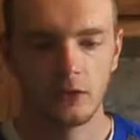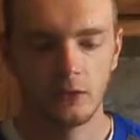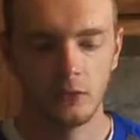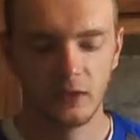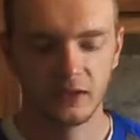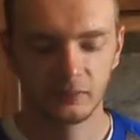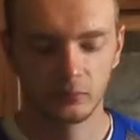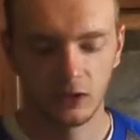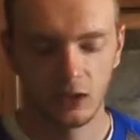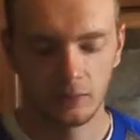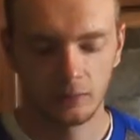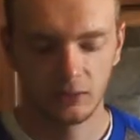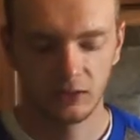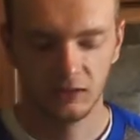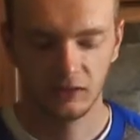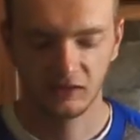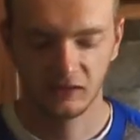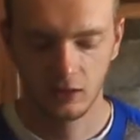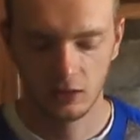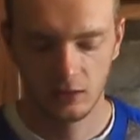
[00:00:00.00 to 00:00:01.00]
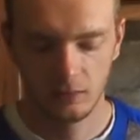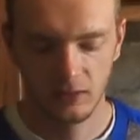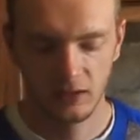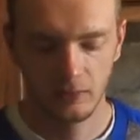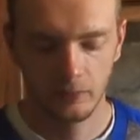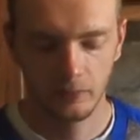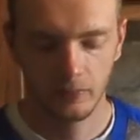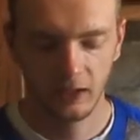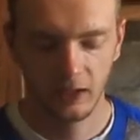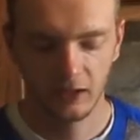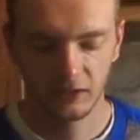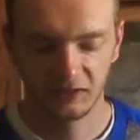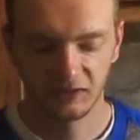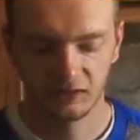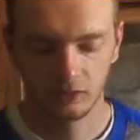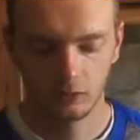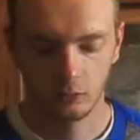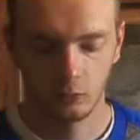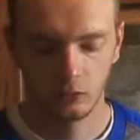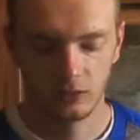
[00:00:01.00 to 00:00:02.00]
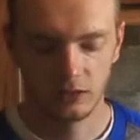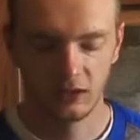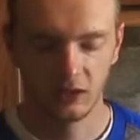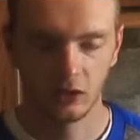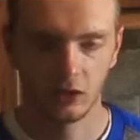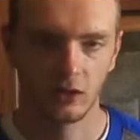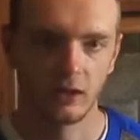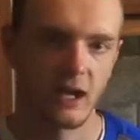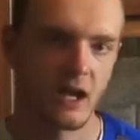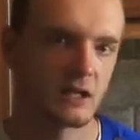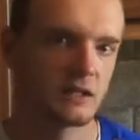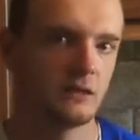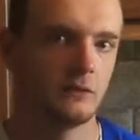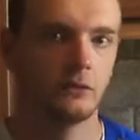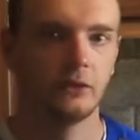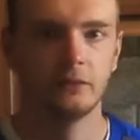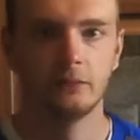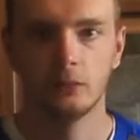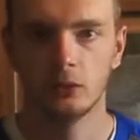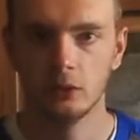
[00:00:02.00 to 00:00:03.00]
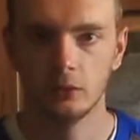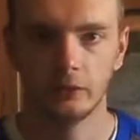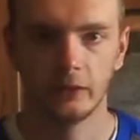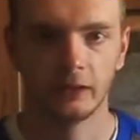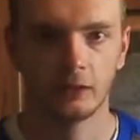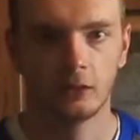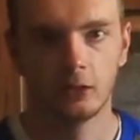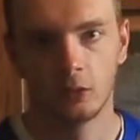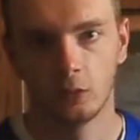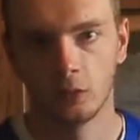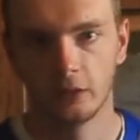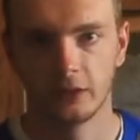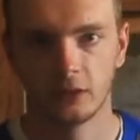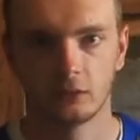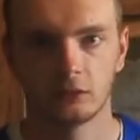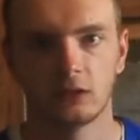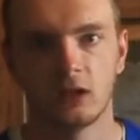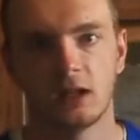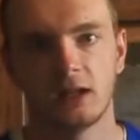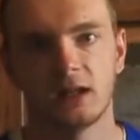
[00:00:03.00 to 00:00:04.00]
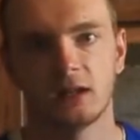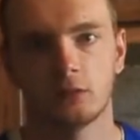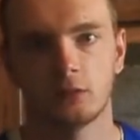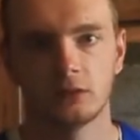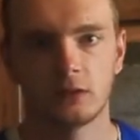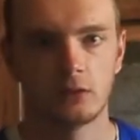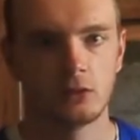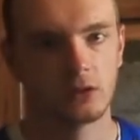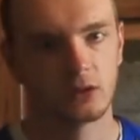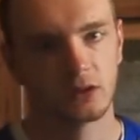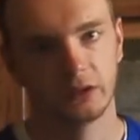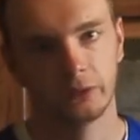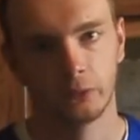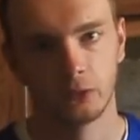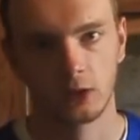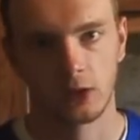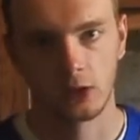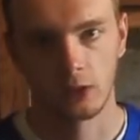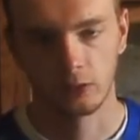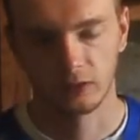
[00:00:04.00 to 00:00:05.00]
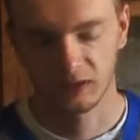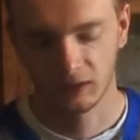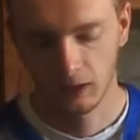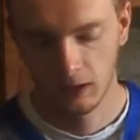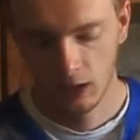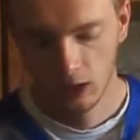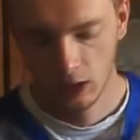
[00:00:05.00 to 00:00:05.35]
this property is going to be the best when deer are actively moving, when they're rutting, when they're looking for does.